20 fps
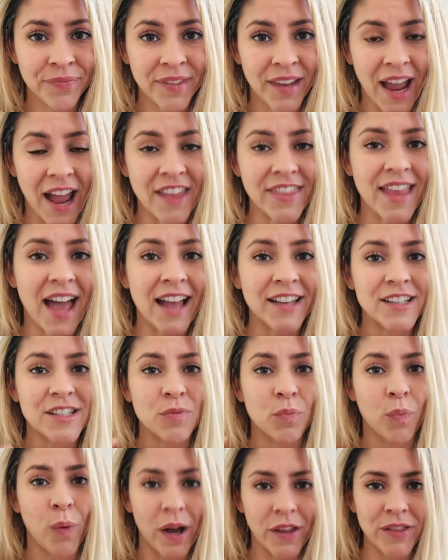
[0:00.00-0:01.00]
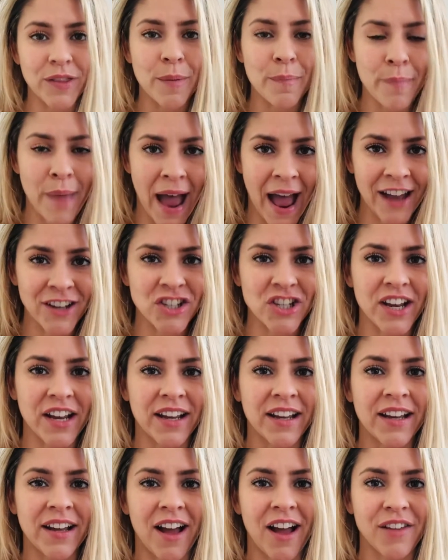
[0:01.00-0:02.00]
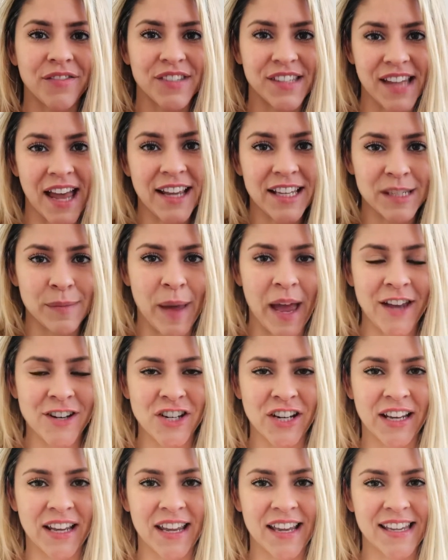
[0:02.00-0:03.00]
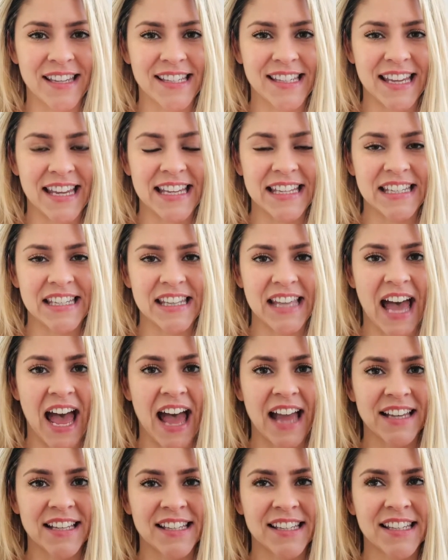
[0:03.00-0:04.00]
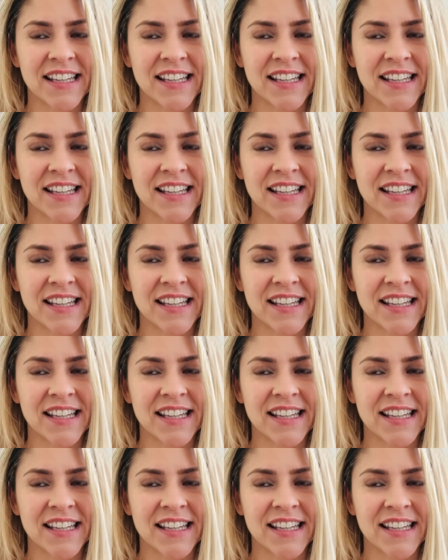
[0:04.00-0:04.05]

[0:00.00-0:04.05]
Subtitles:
And that's what the magic of sex magic is that